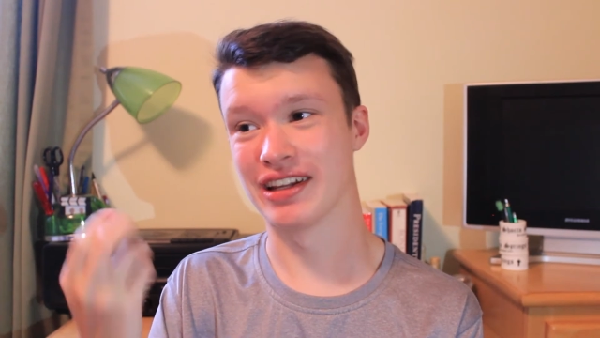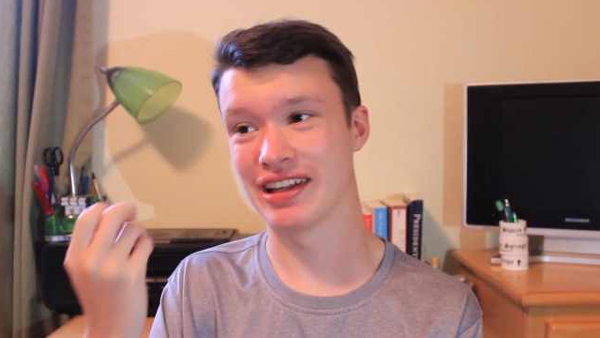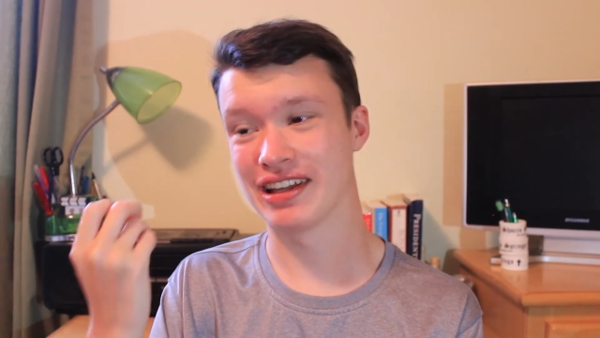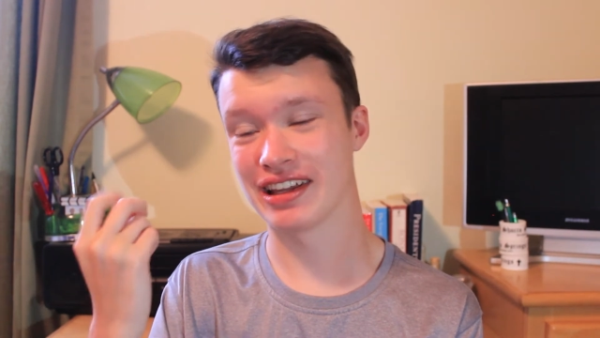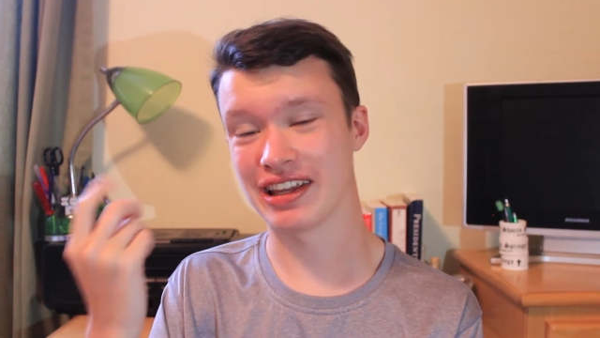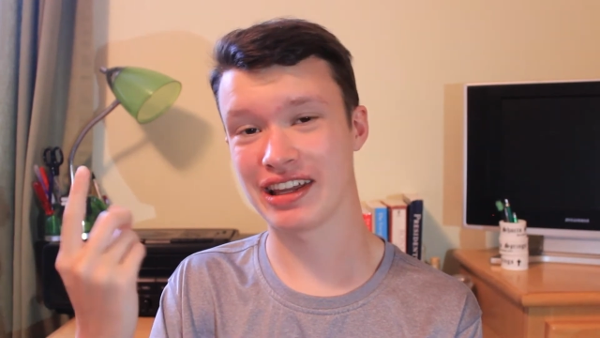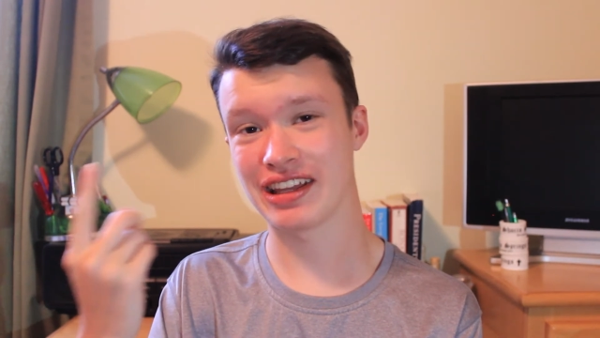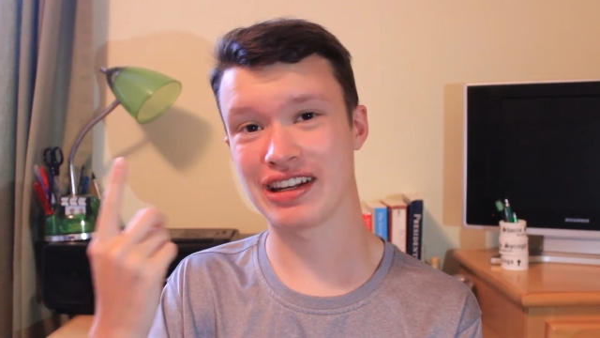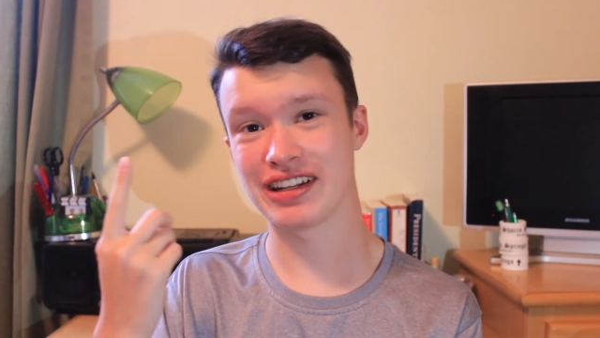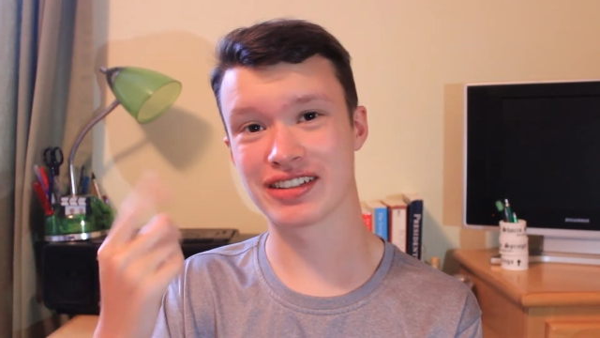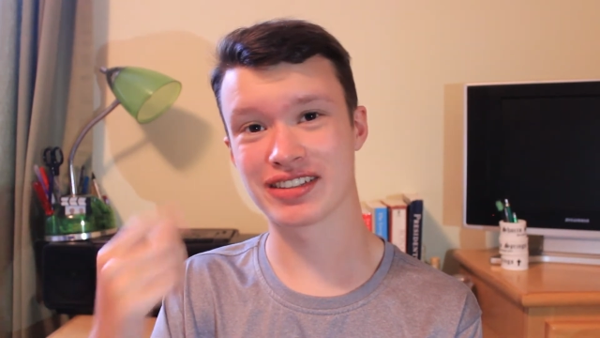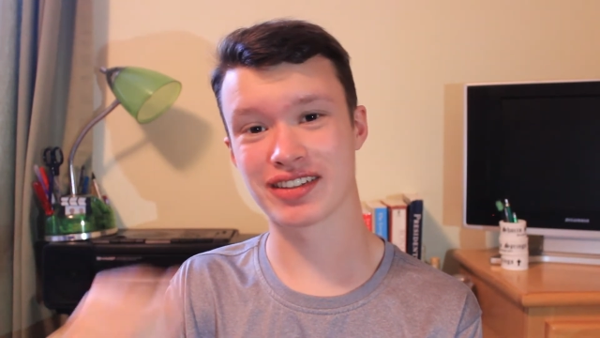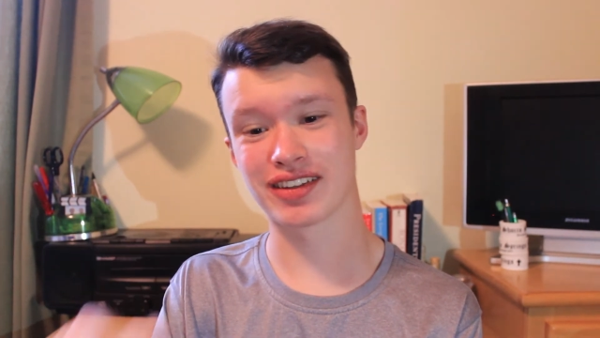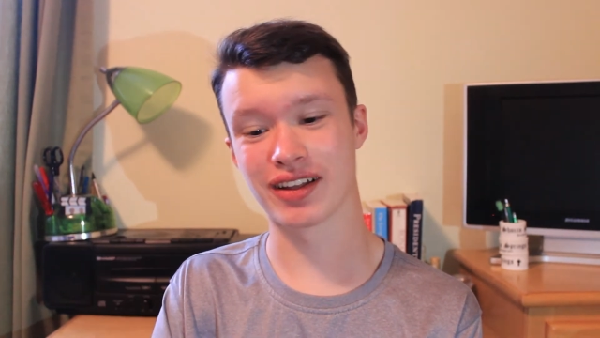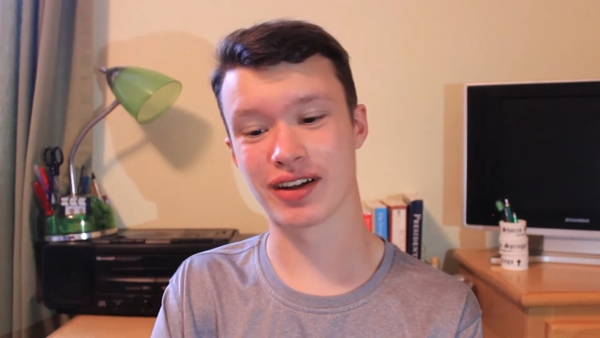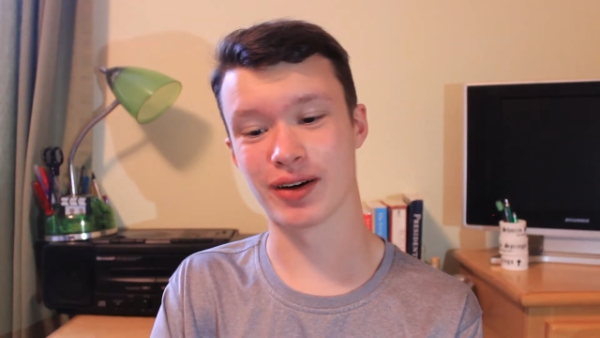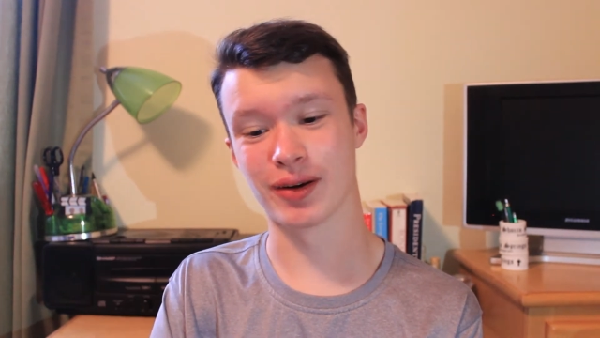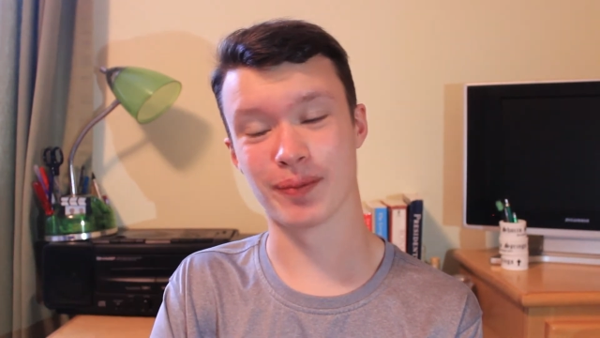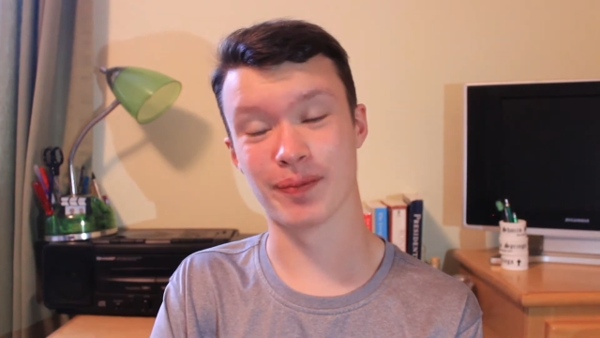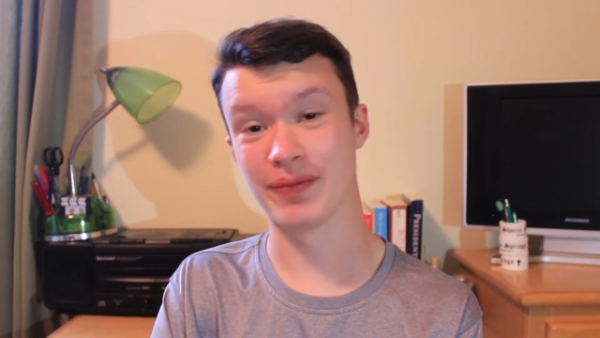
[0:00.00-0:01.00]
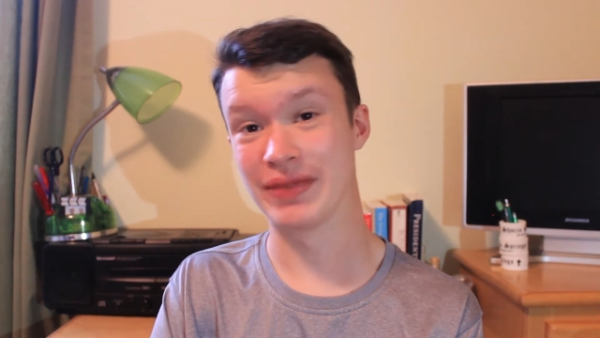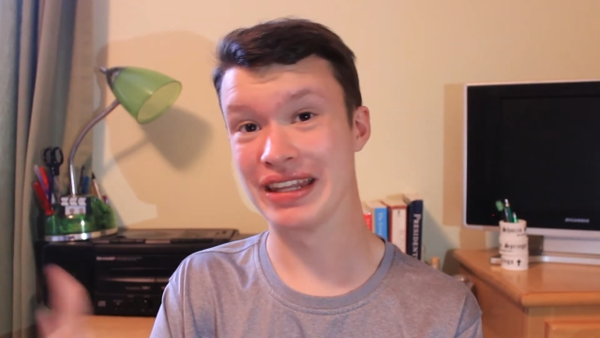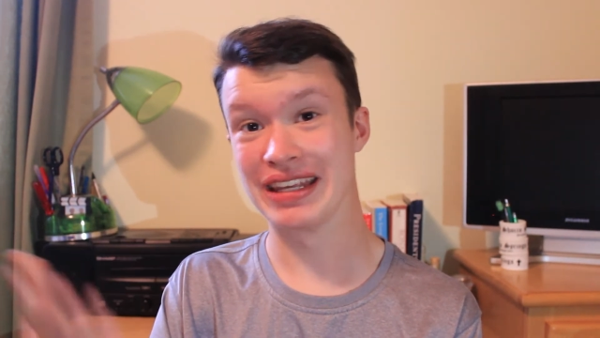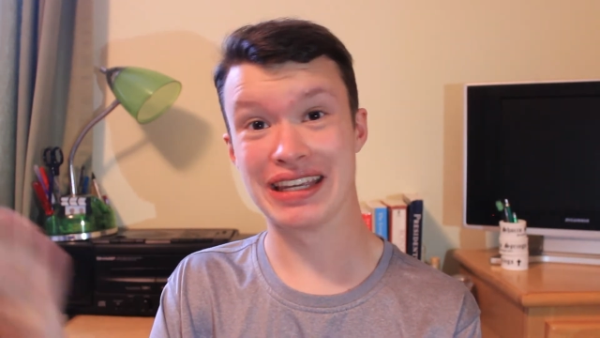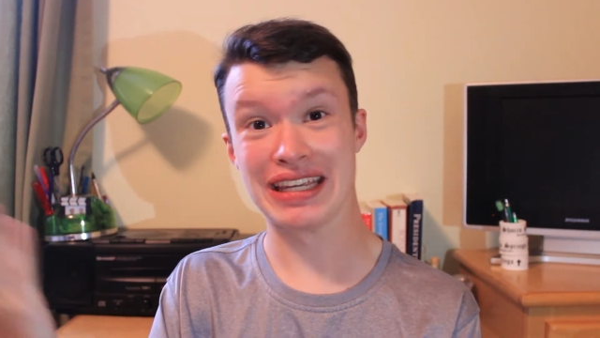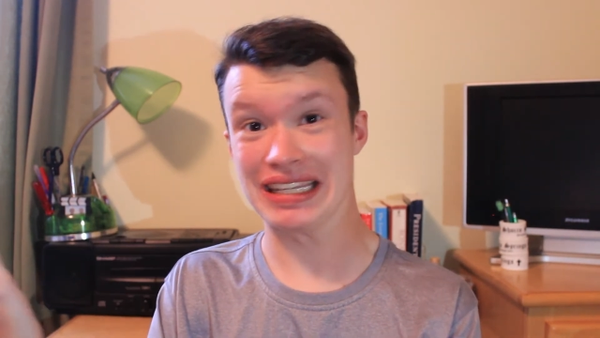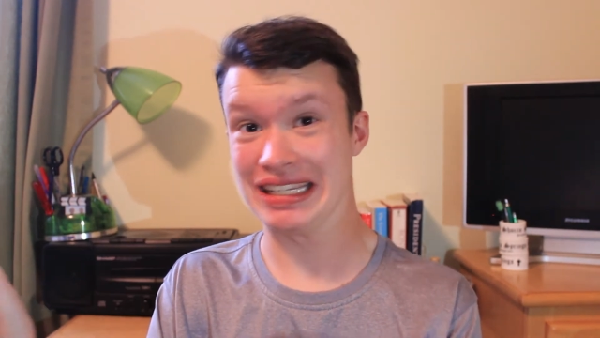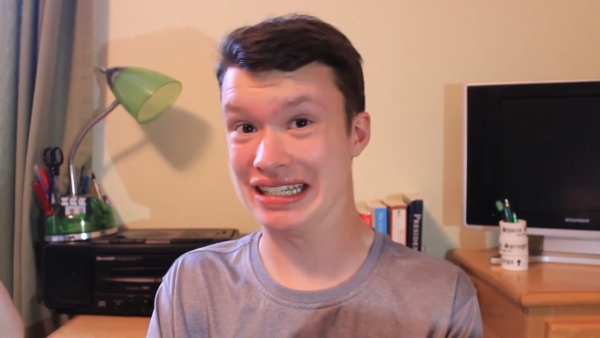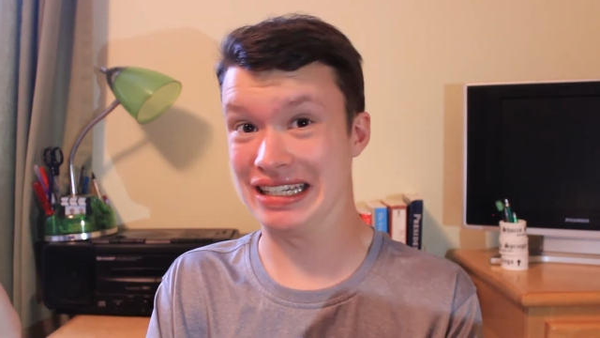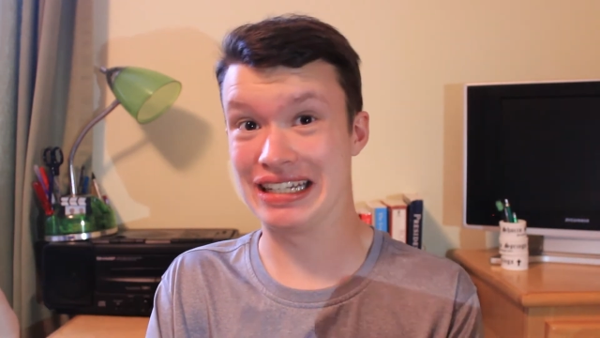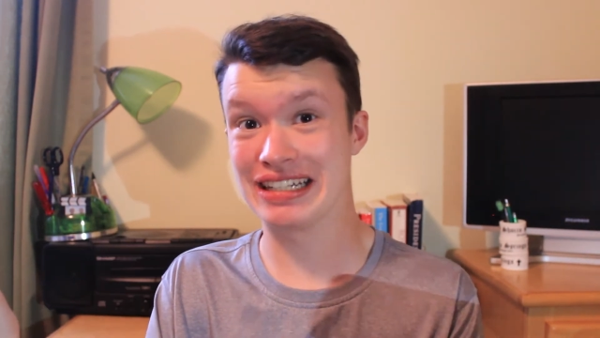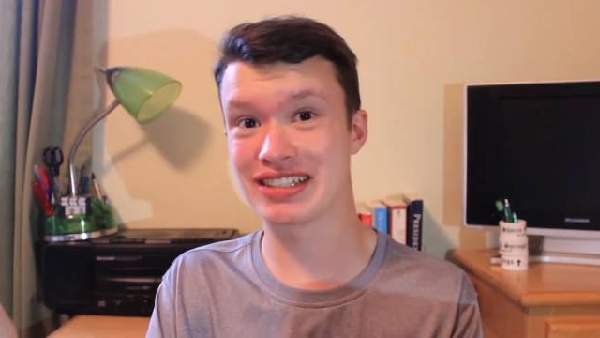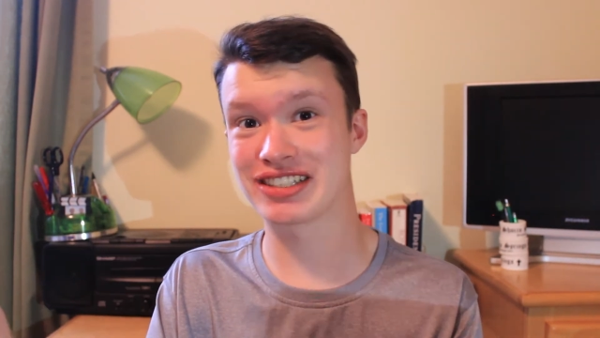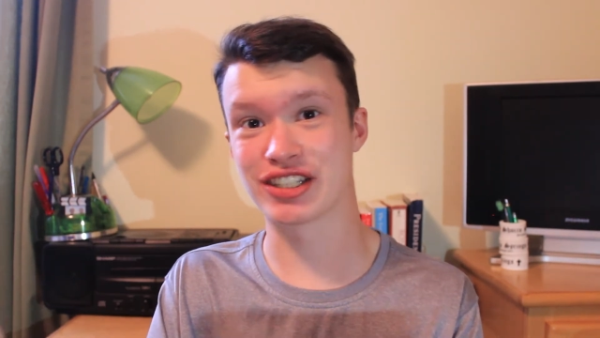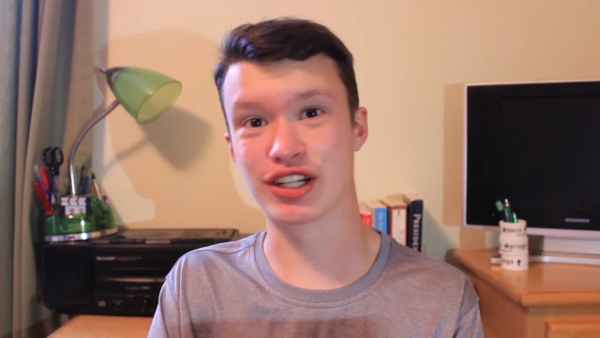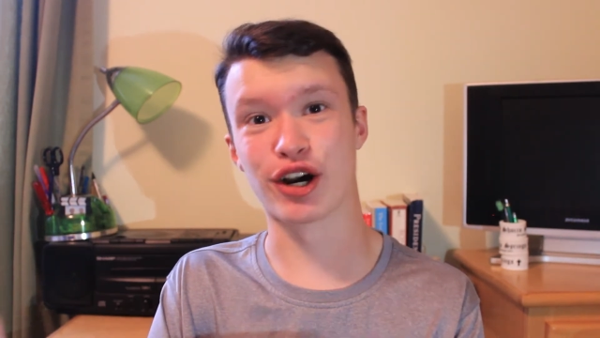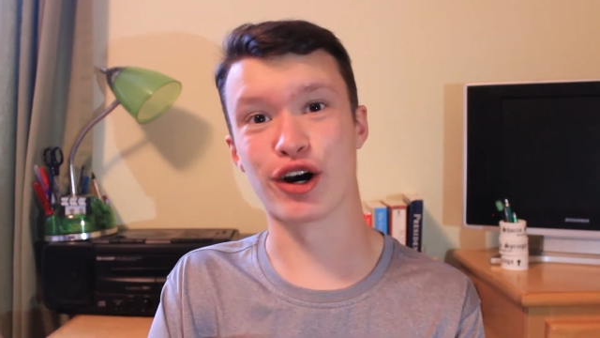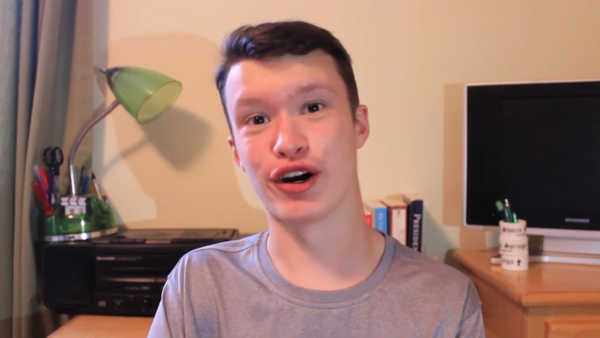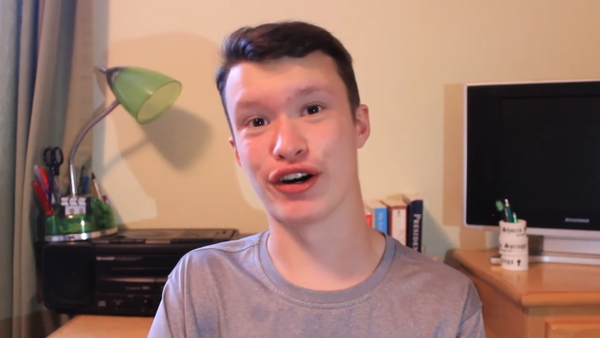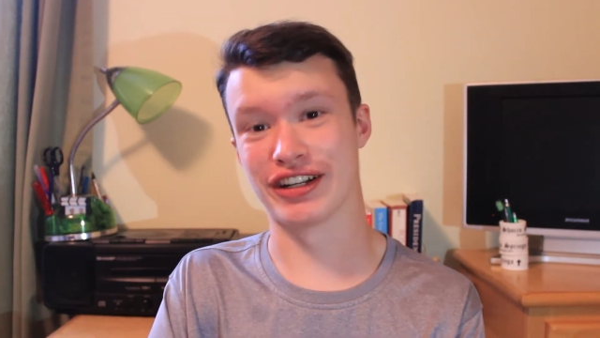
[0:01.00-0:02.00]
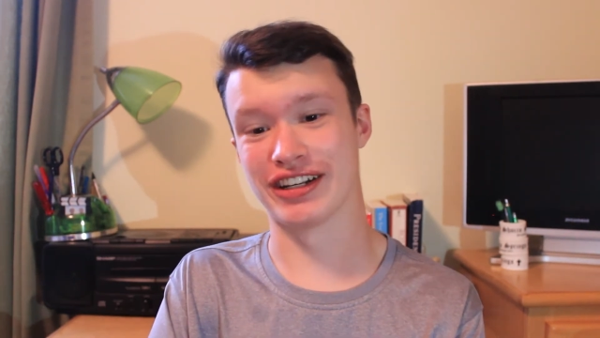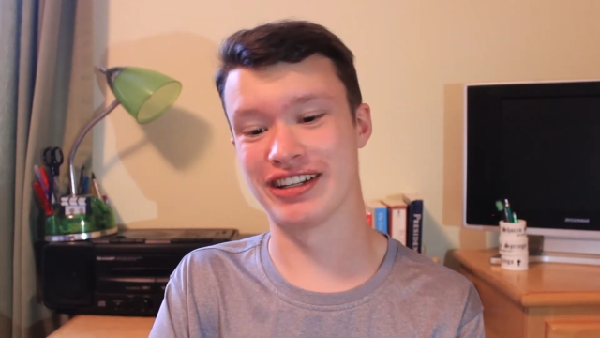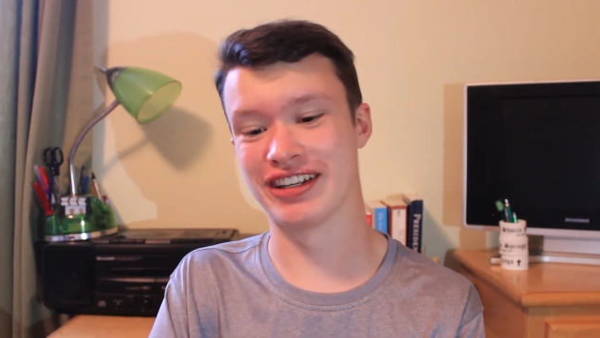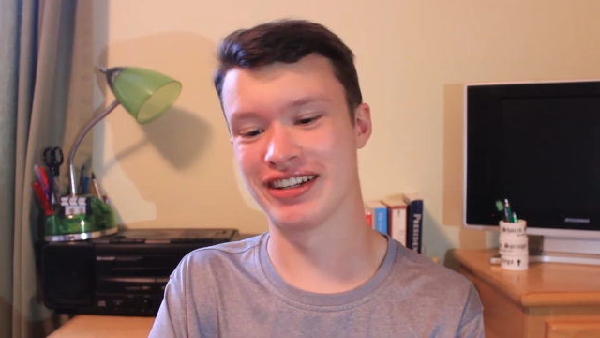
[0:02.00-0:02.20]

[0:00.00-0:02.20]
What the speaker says: it hit his thumb, it's gone.